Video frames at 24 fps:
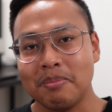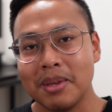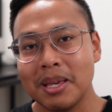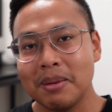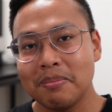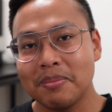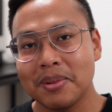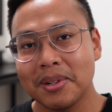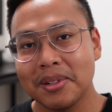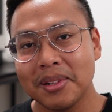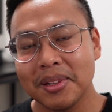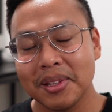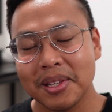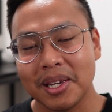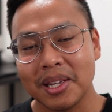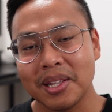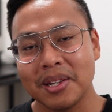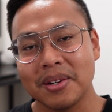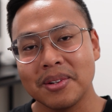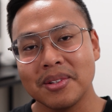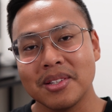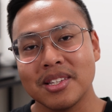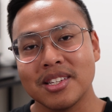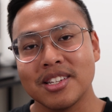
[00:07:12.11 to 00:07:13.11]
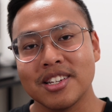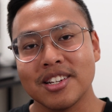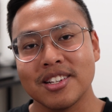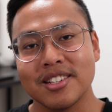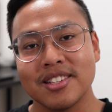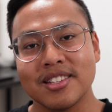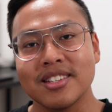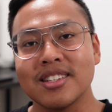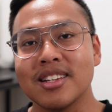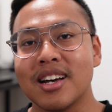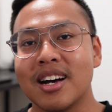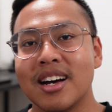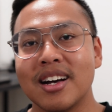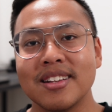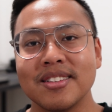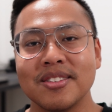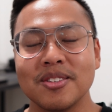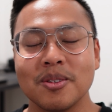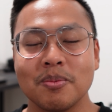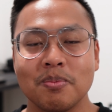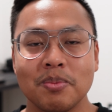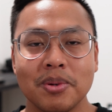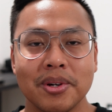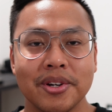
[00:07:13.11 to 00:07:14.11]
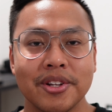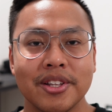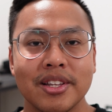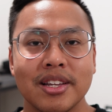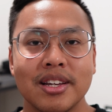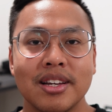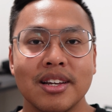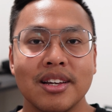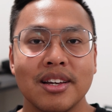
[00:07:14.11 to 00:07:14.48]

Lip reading: people, you know, just to put